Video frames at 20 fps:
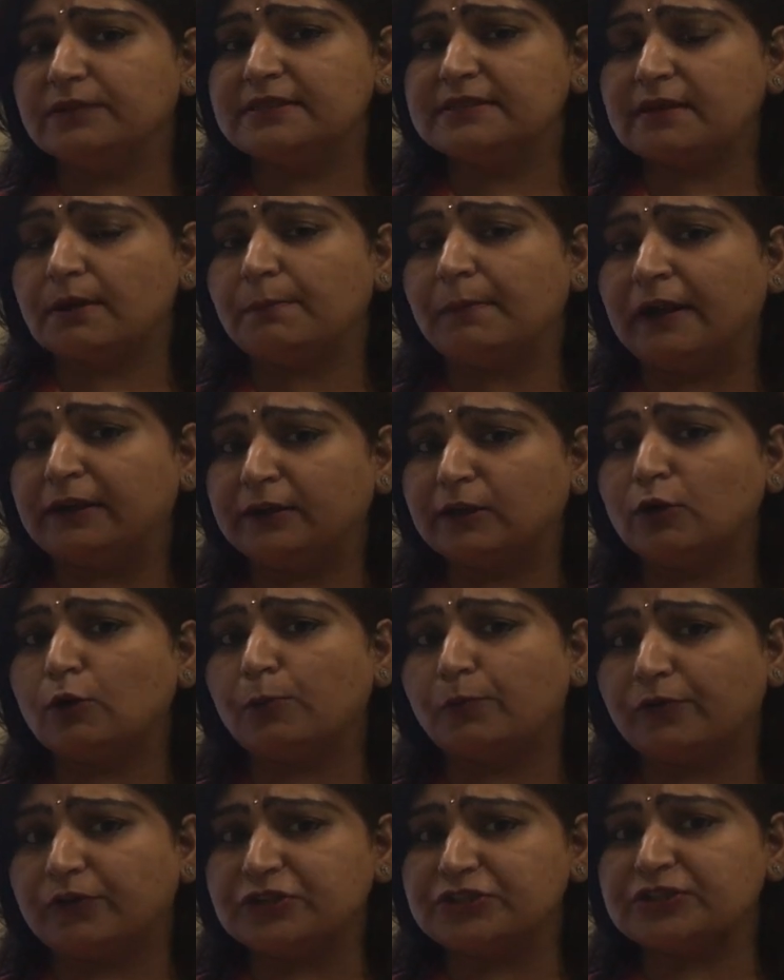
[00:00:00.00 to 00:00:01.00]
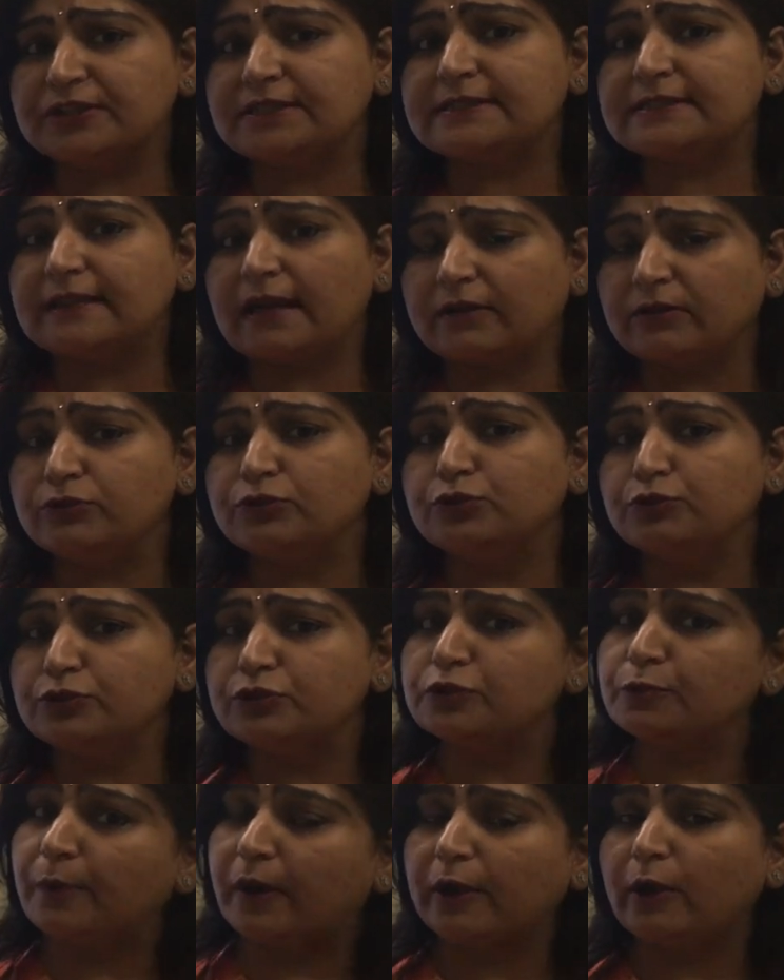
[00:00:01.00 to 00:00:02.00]
these are mental operations that are
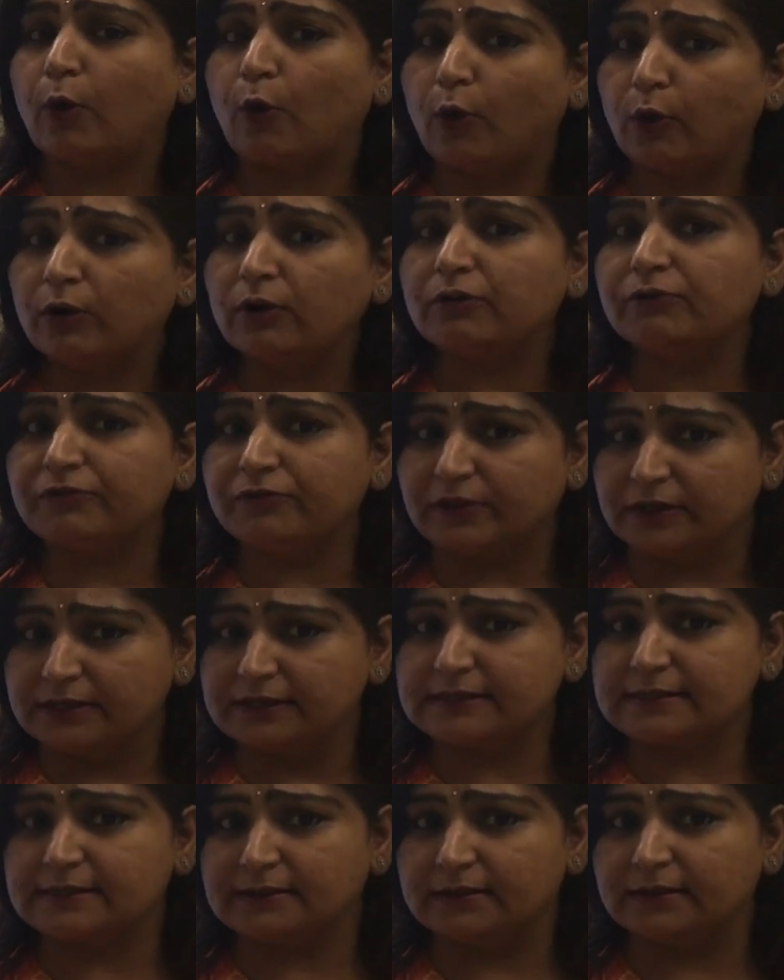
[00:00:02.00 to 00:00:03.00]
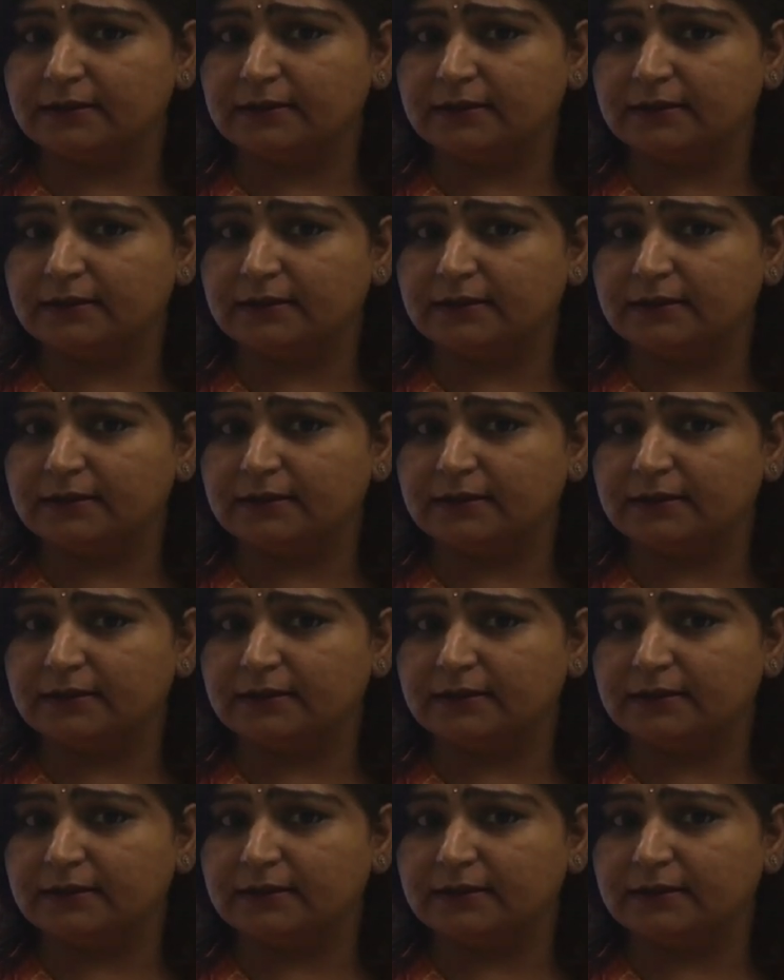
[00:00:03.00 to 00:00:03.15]
used by all of us.